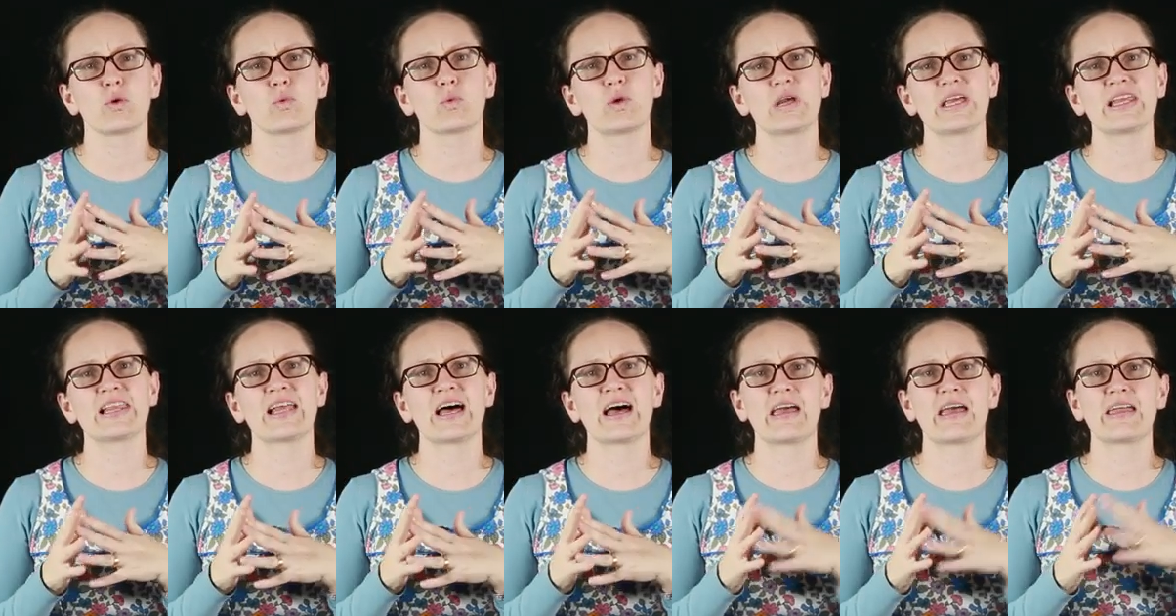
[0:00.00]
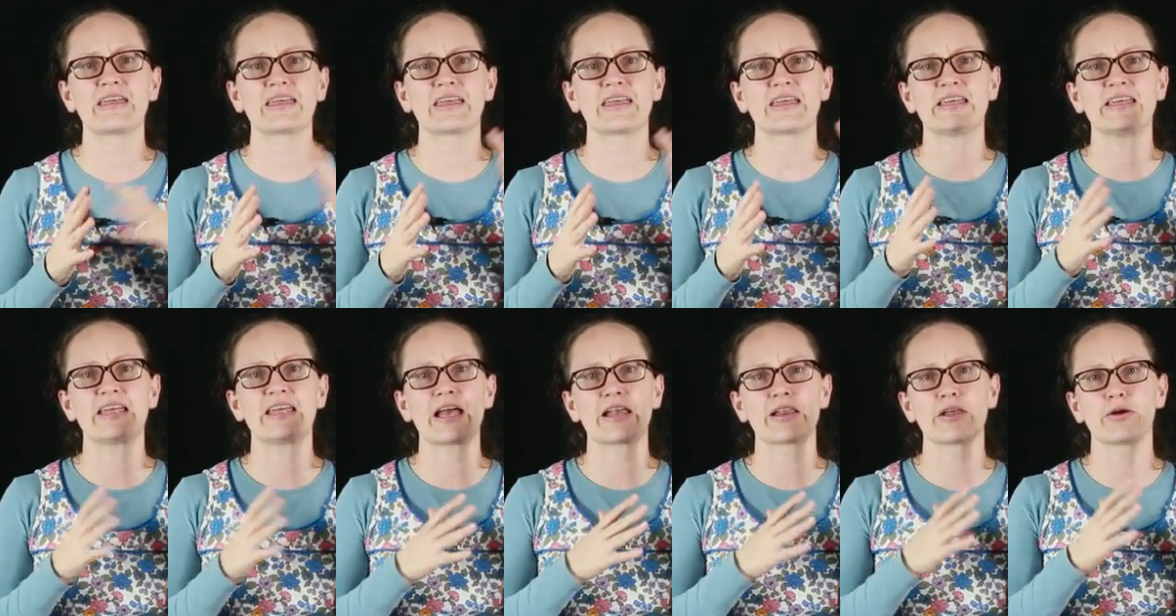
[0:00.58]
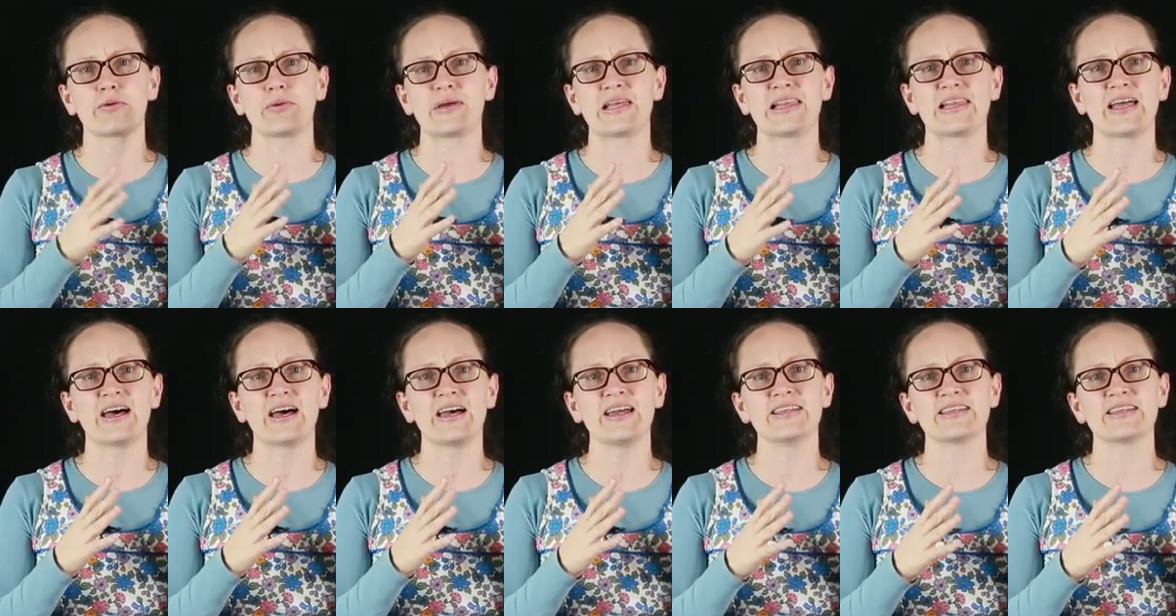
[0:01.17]
we like yellowy
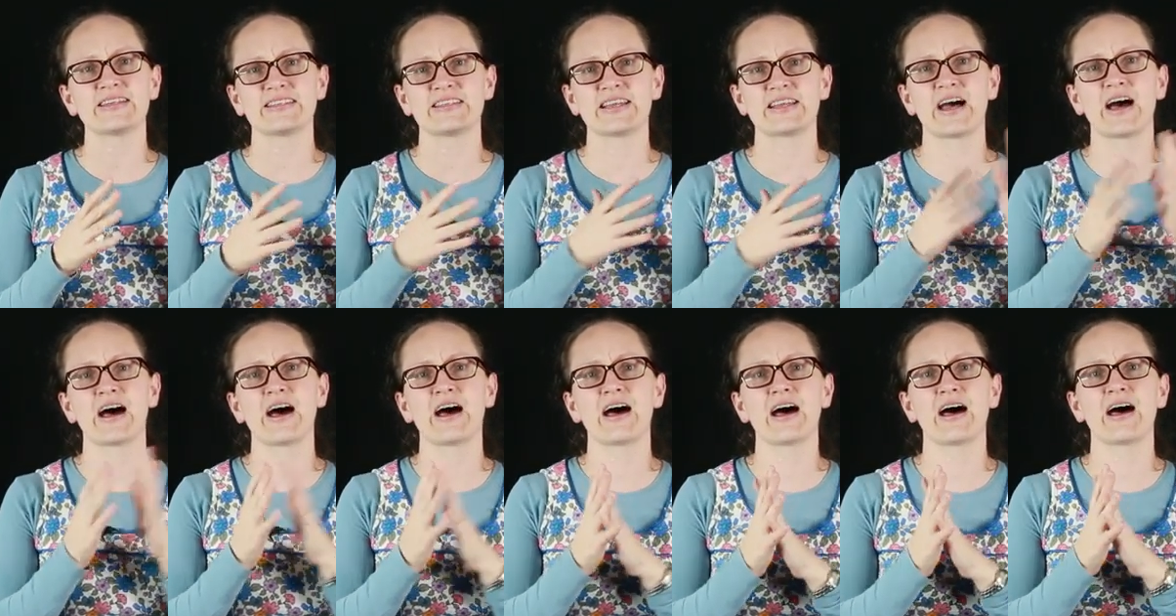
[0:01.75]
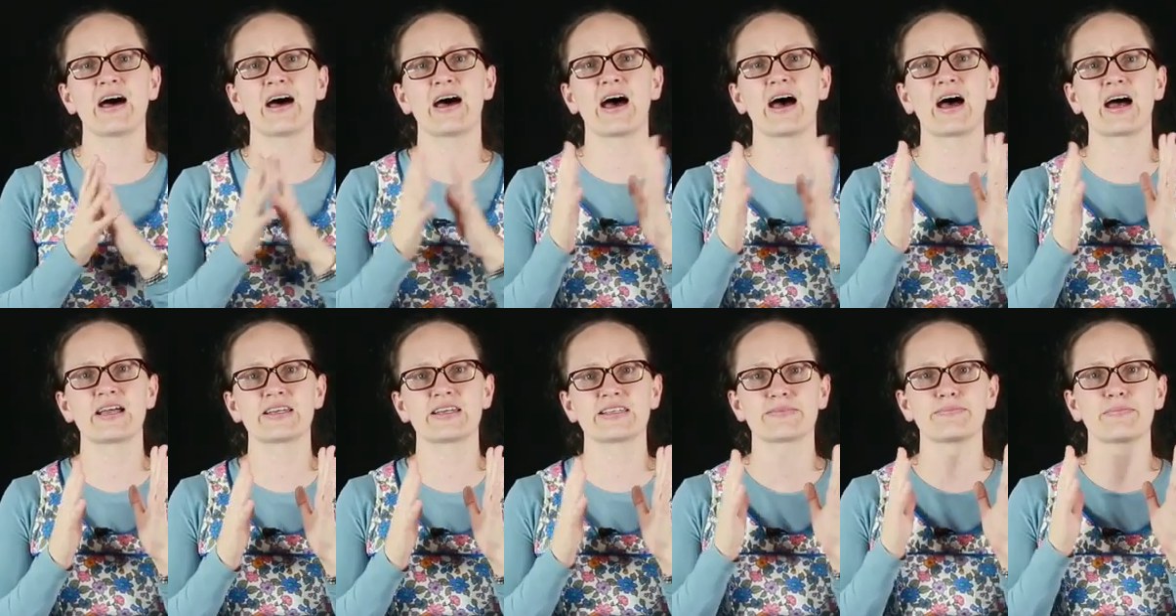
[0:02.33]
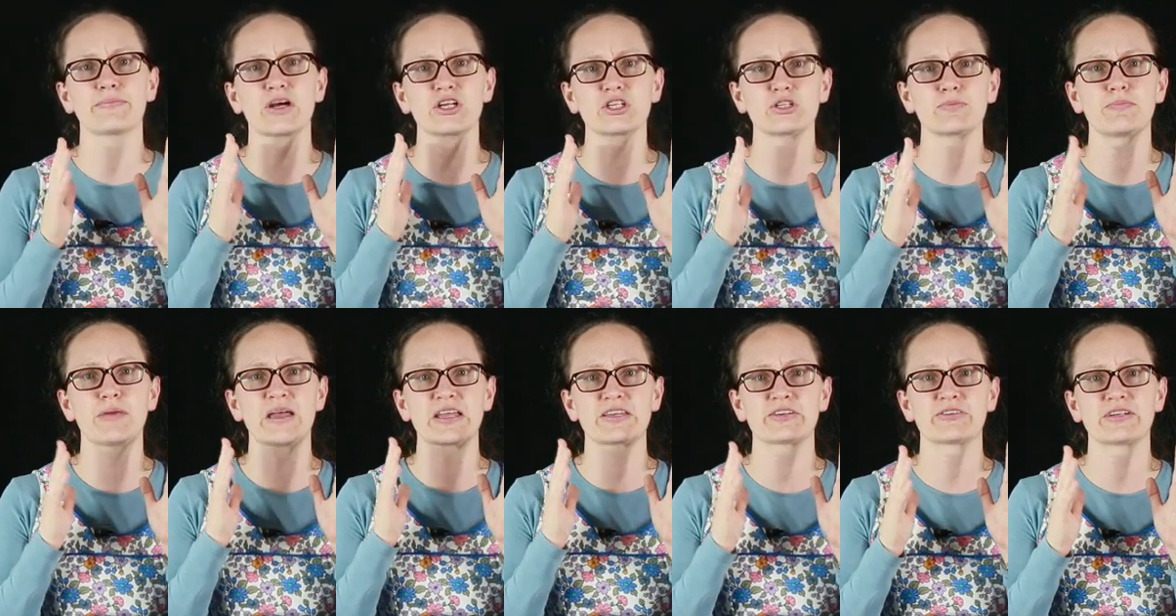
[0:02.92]
light and our eyes are much
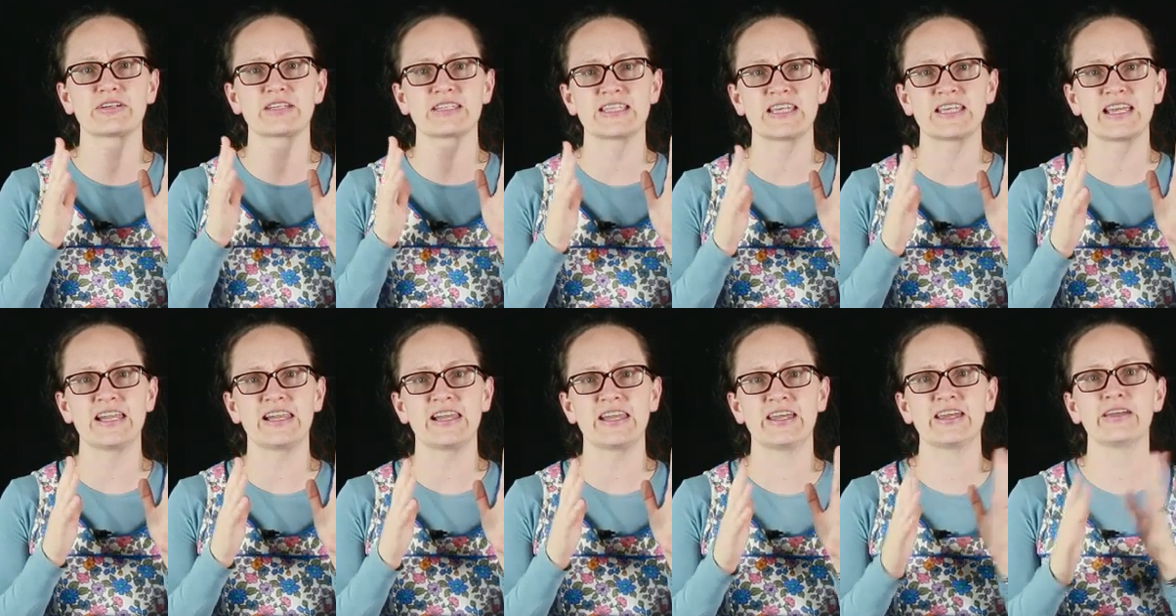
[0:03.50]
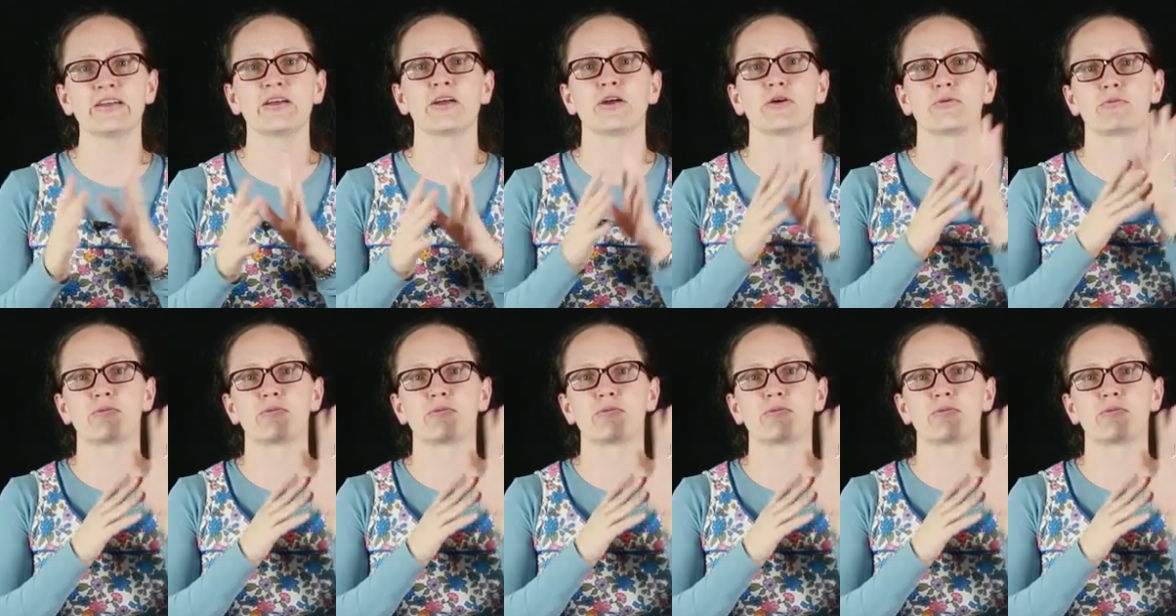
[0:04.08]
better at dealing